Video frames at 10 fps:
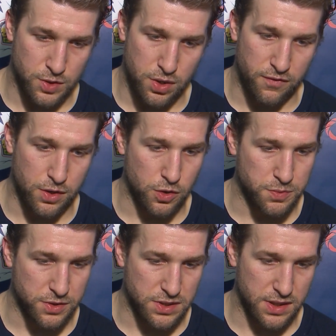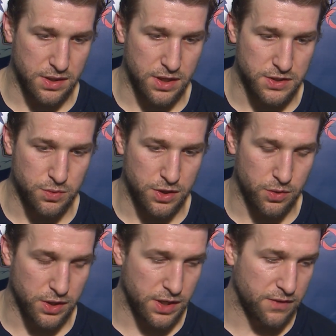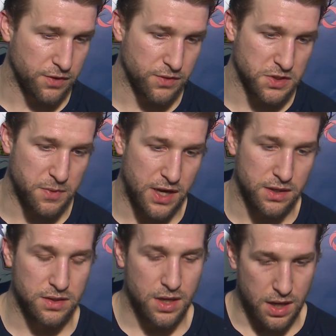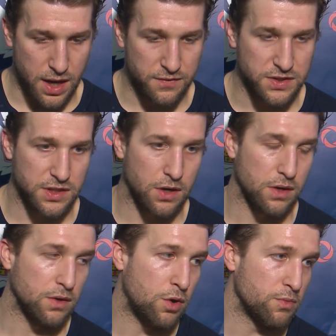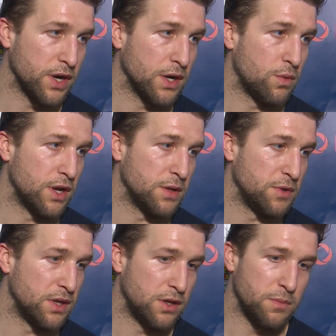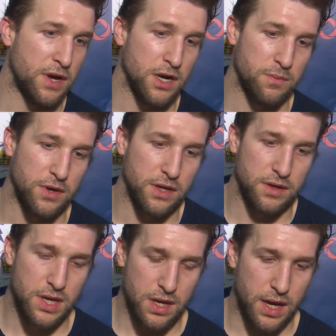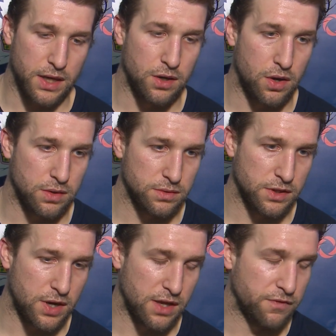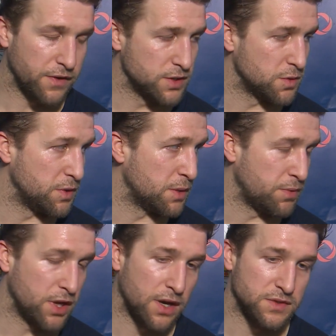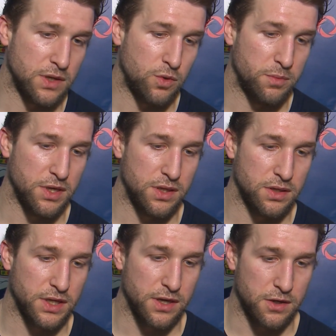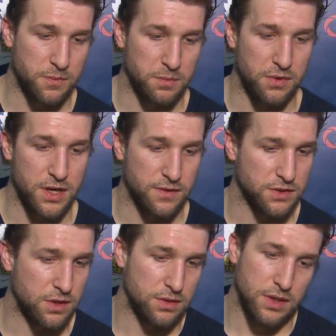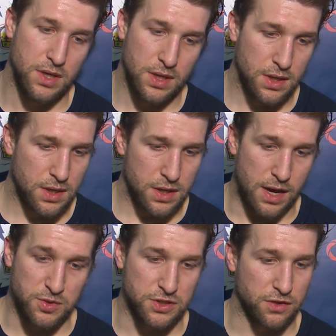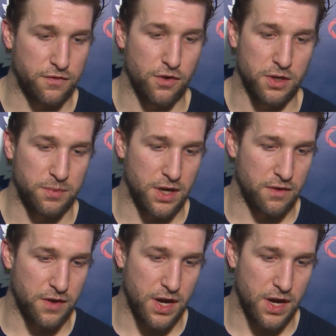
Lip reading: Whoever coach puts on the ice, we know we're going to have to respond. Obviously, our home record wanted to be a little better, but I know, you know, how the fans will be in playoffs, how we'll be a little geared up in playoffs. So I'm just looking forward to playoff